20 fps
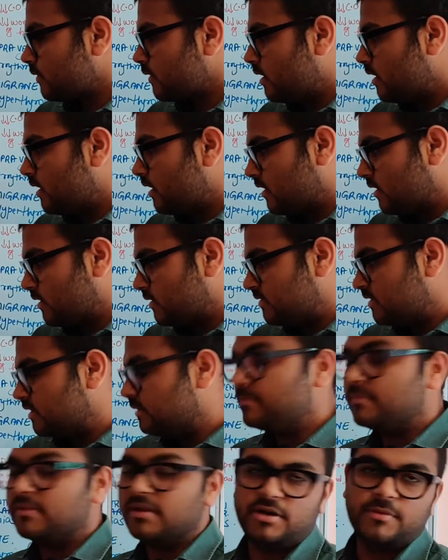the
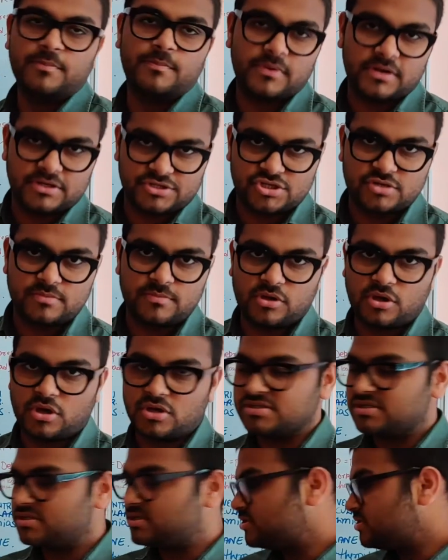blood pressure,
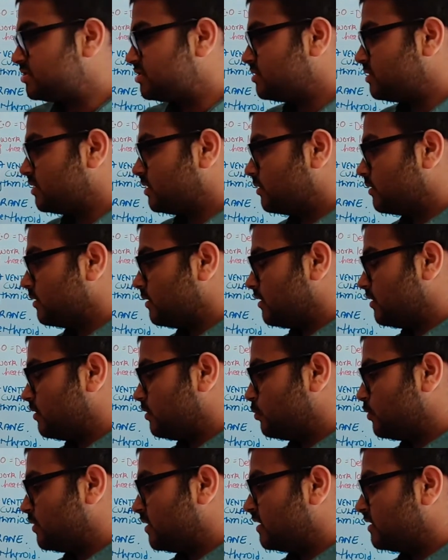because it is
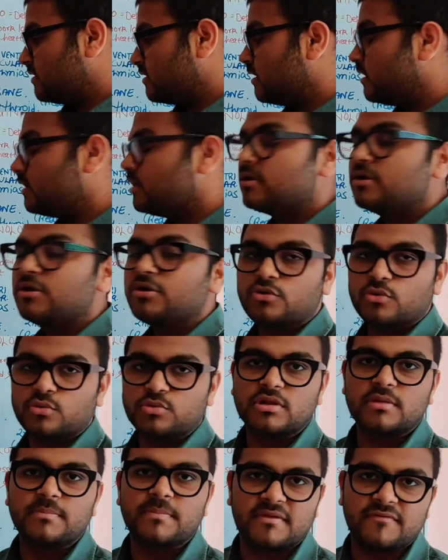lowering the
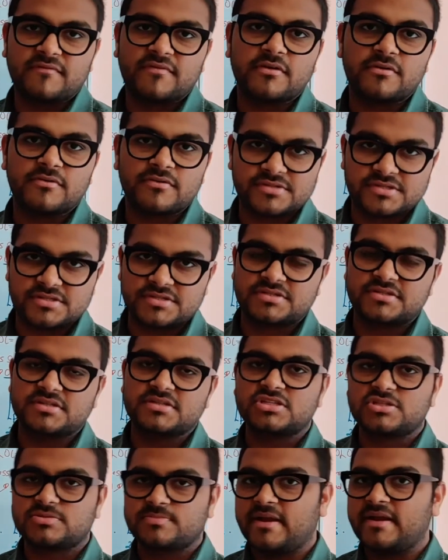total peripheral
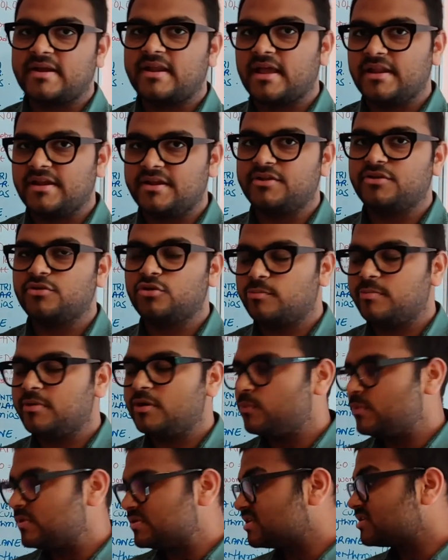resistance by dilating your
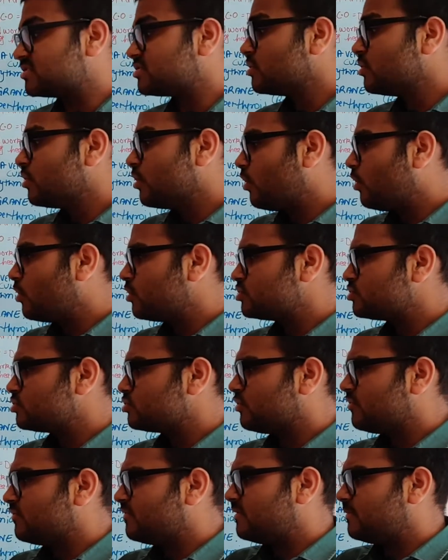blood vessels.
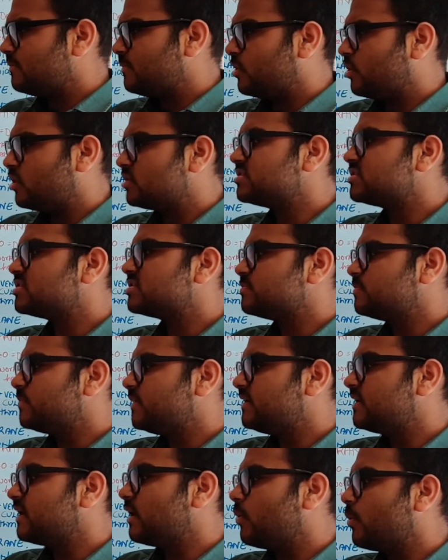Also, because it is
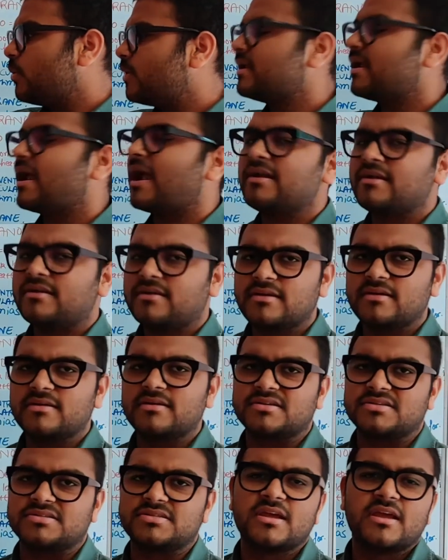beta 1
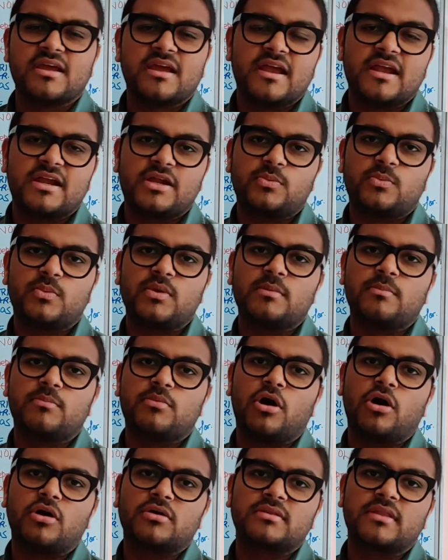antagonist, it will
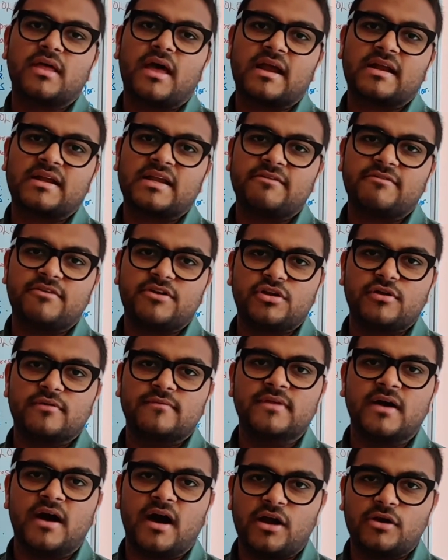block the activity
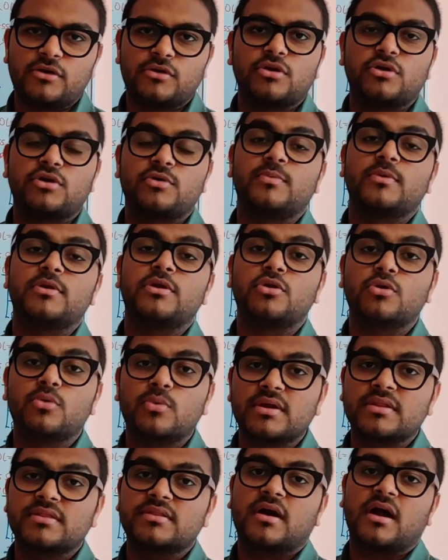of the heart, or it will
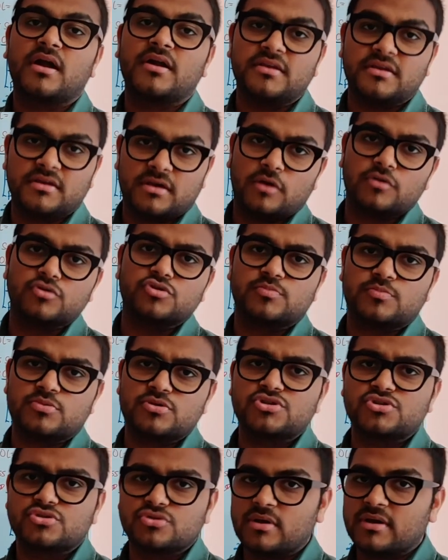lower the cardiac
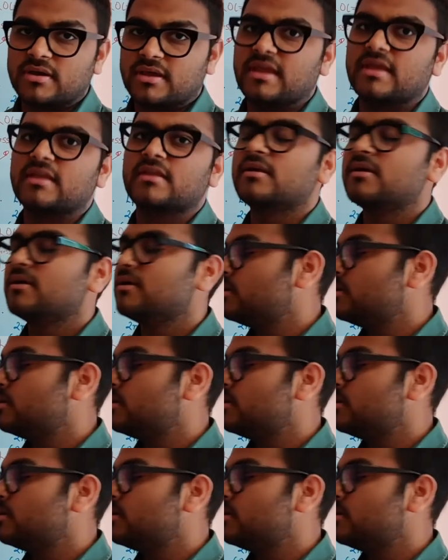output. So again,